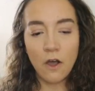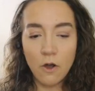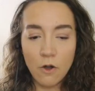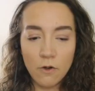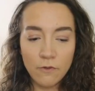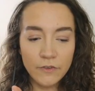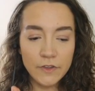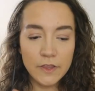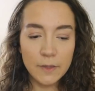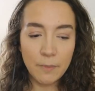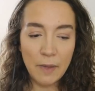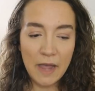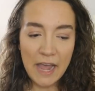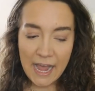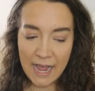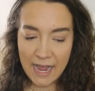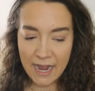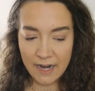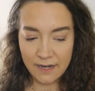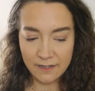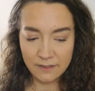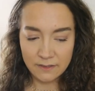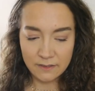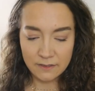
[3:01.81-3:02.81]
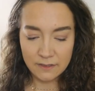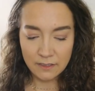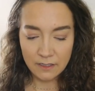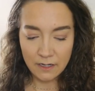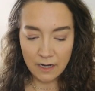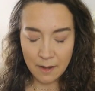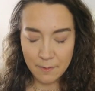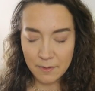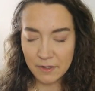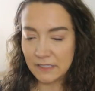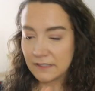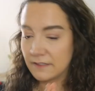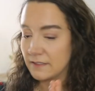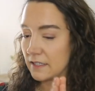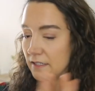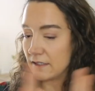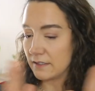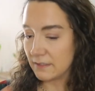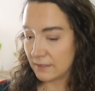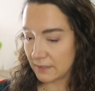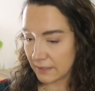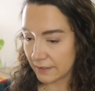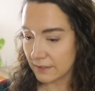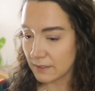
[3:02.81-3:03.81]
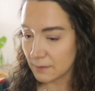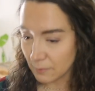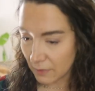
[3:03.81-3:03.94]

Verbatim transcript: Over the past, I'm gonna say 6